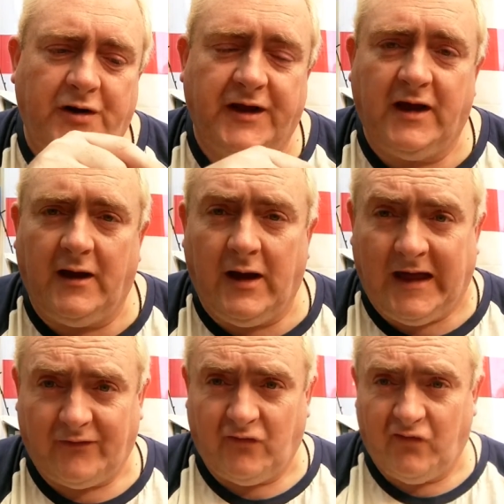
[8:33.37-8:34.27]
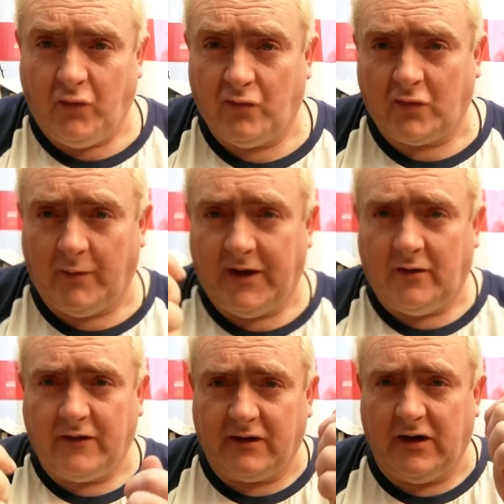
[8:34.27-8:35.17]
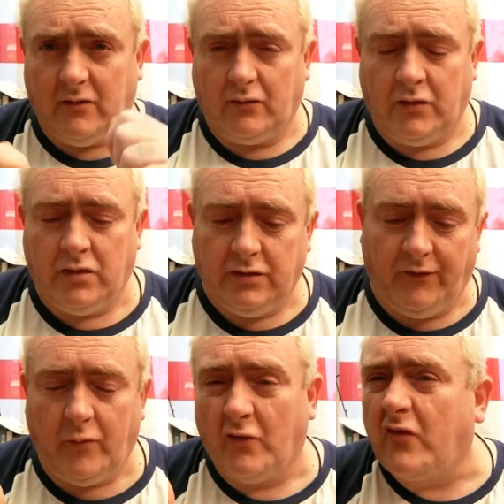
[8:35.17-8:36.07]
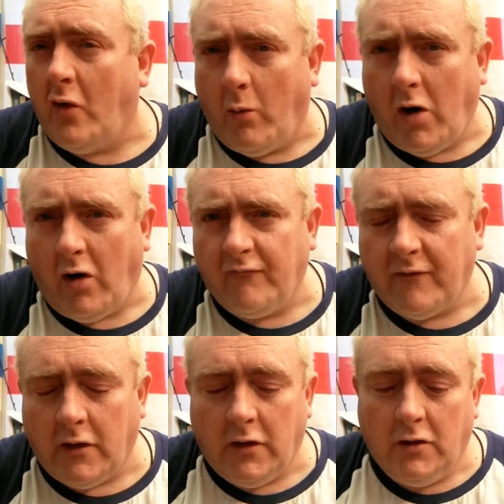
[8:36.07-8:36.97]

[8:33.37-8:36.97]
and you get extra shoots coming out of the ground, you're supposed to cut them off,